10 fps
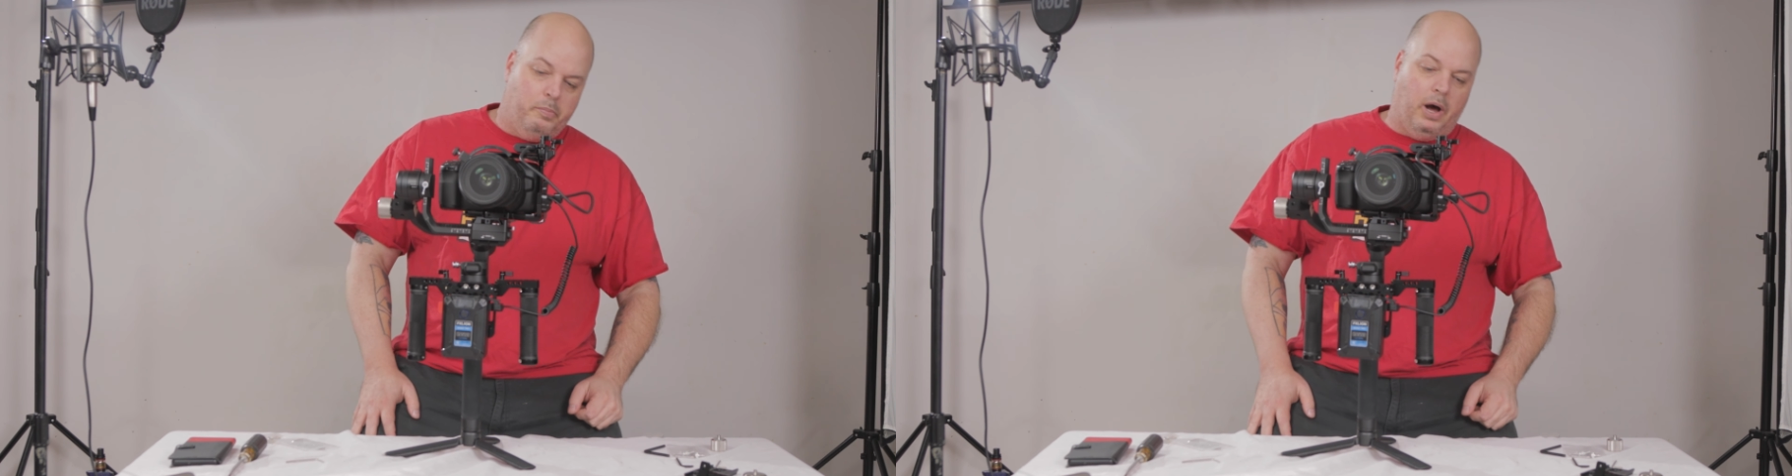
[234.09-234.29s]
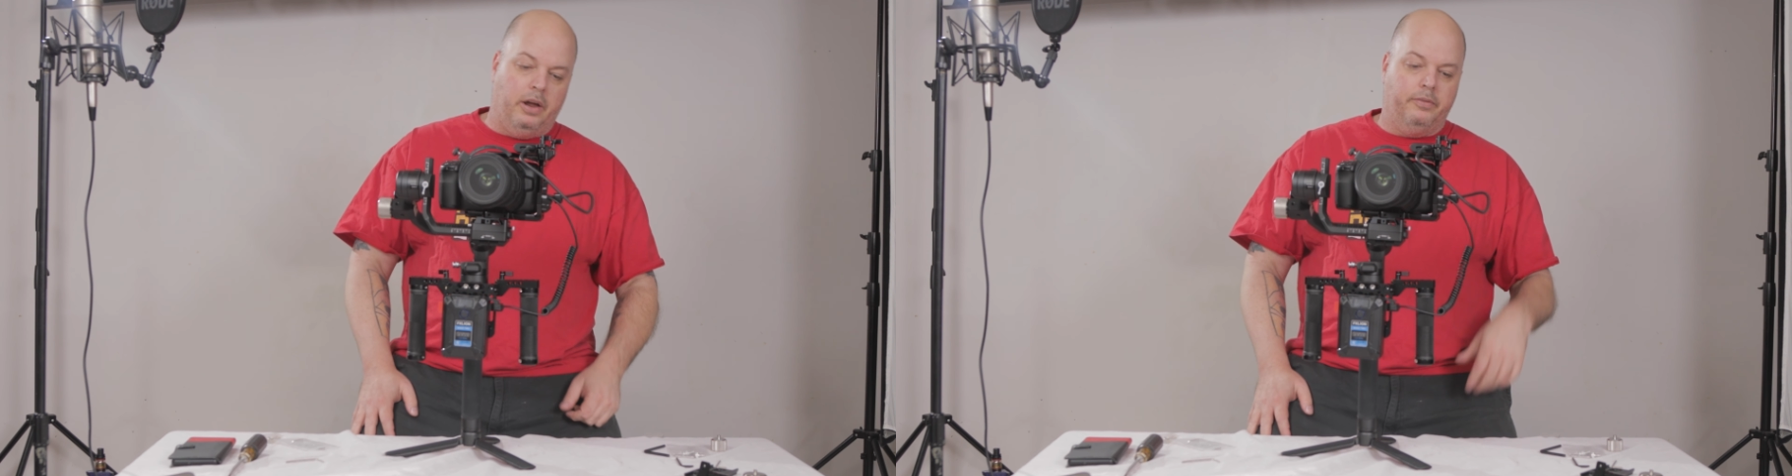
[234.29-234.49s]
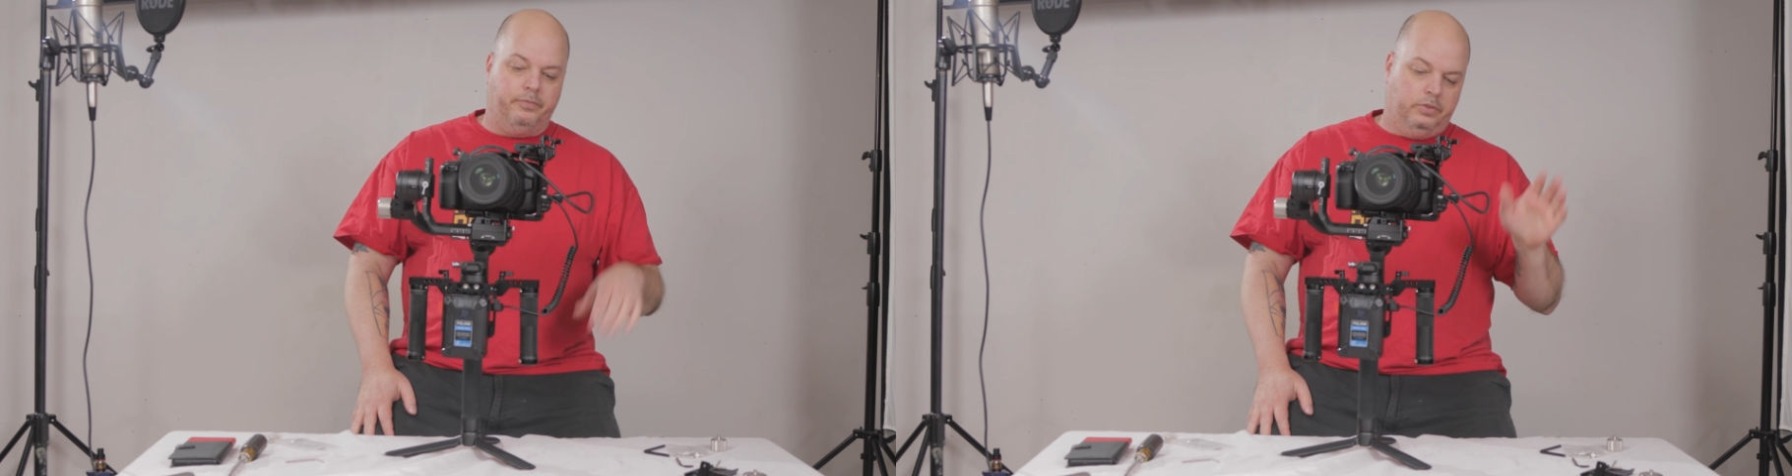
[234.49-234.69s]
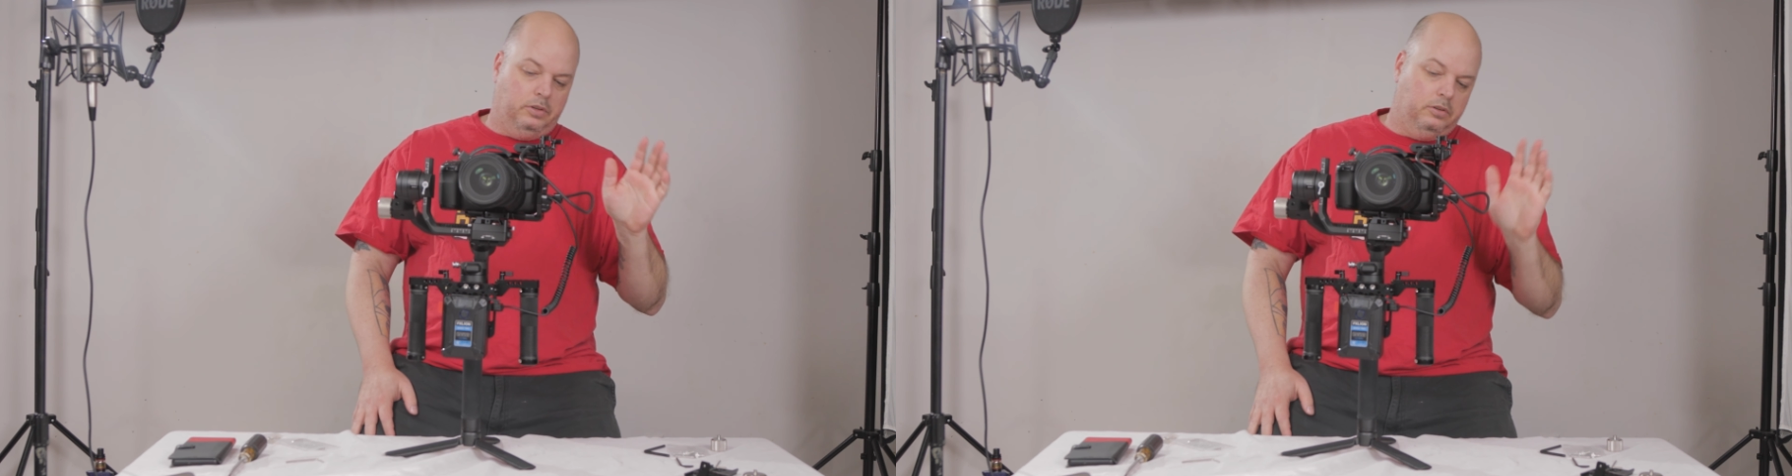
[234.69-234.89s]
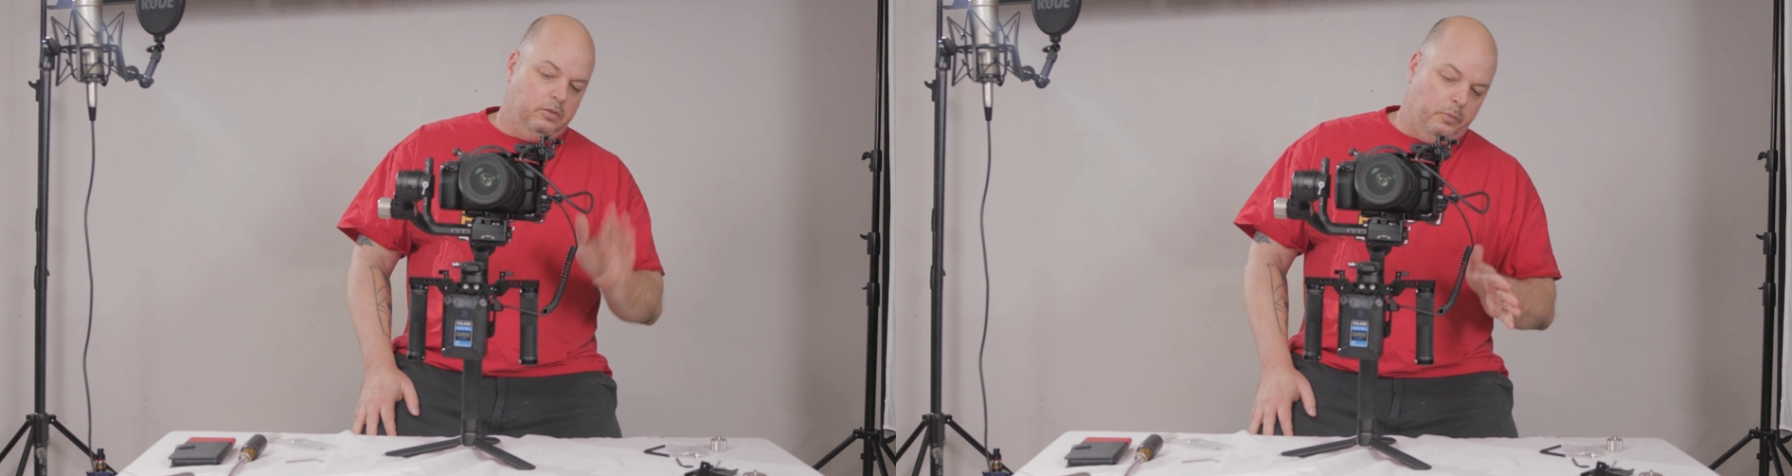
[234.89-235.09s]
But
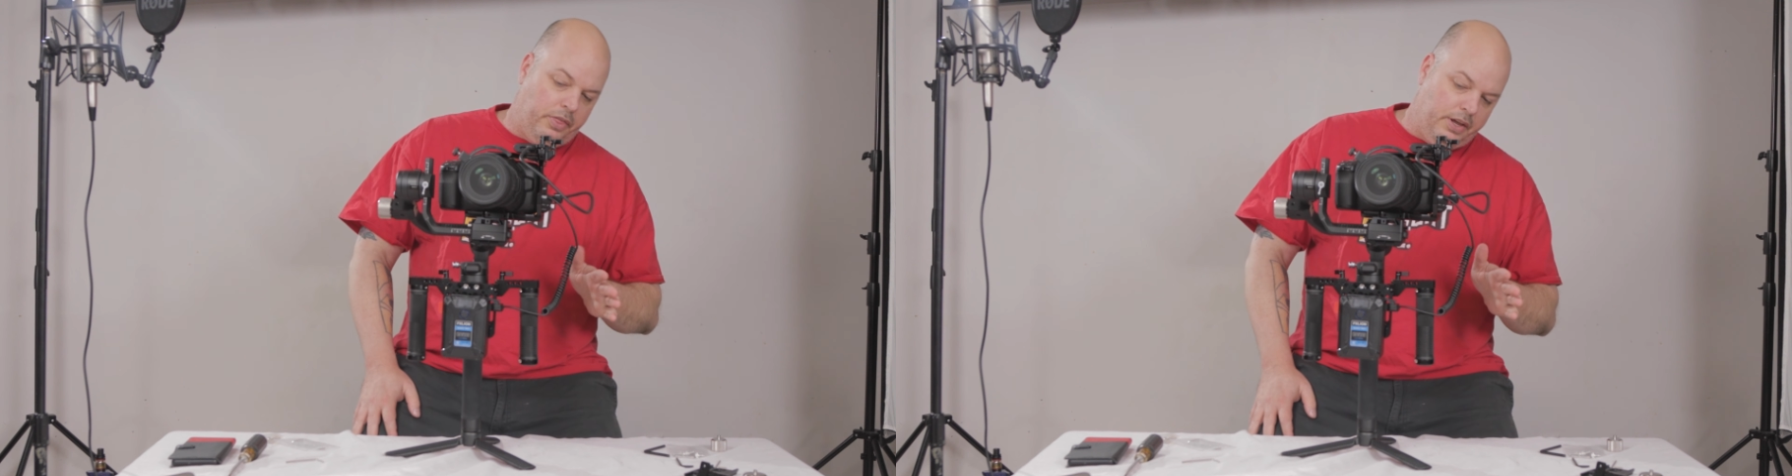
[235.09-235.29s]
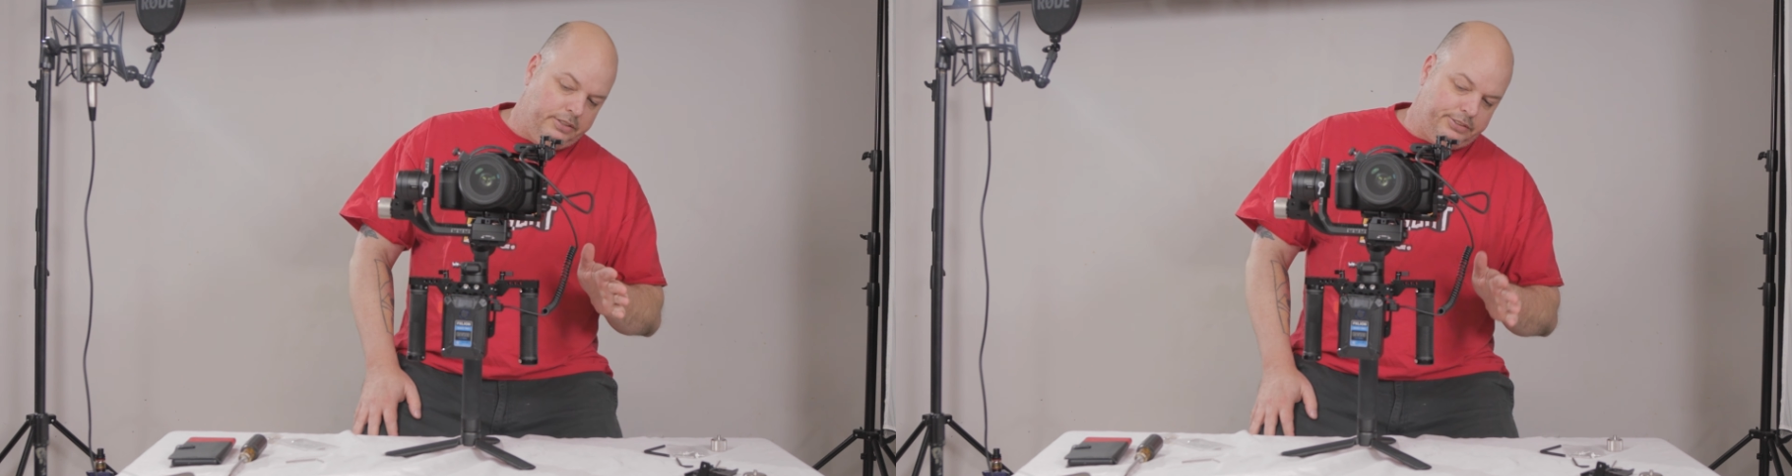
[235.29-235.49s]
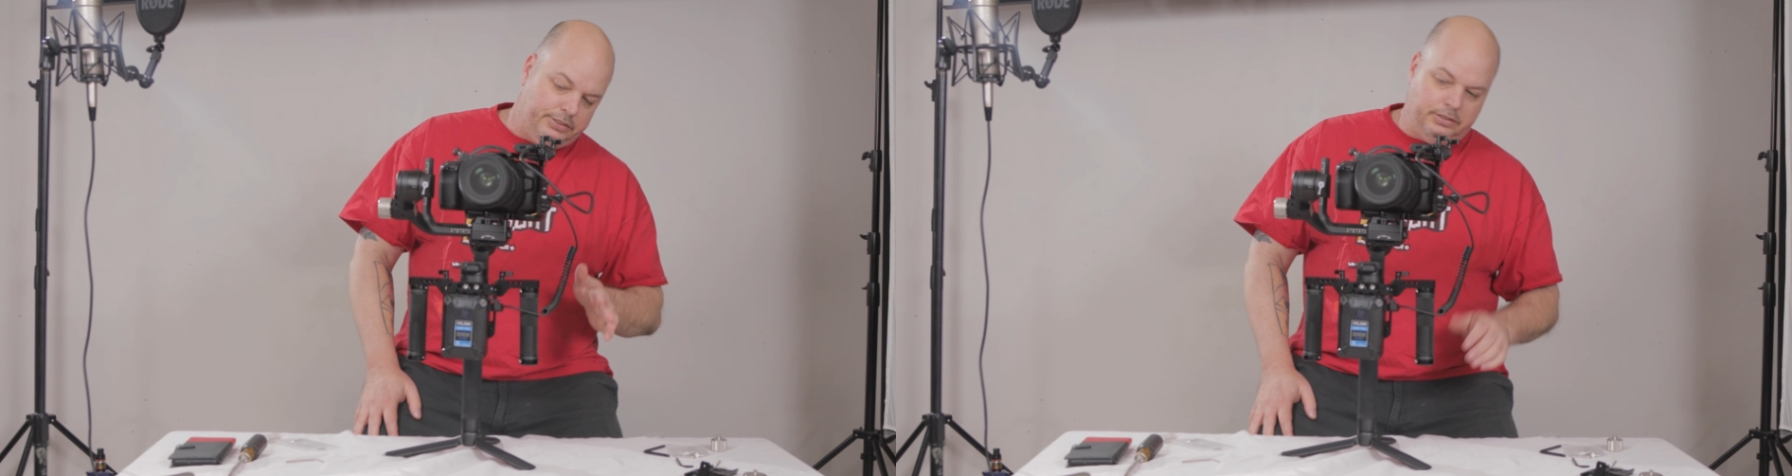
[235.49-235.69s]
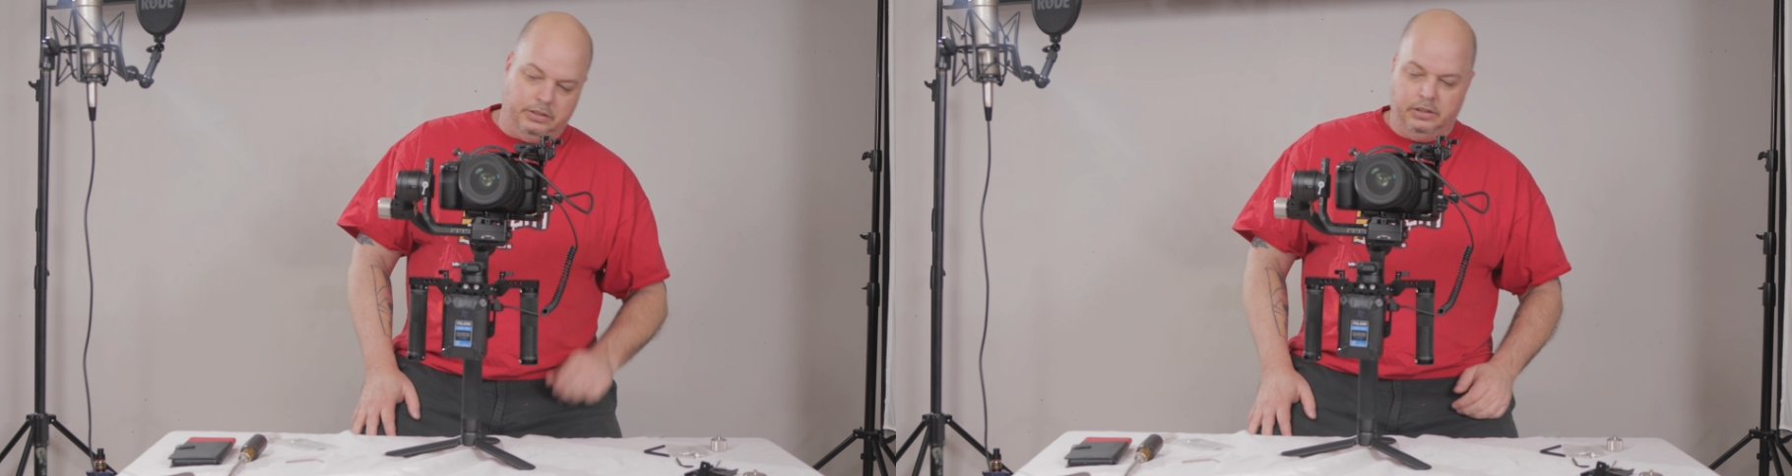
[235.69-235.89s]
with this,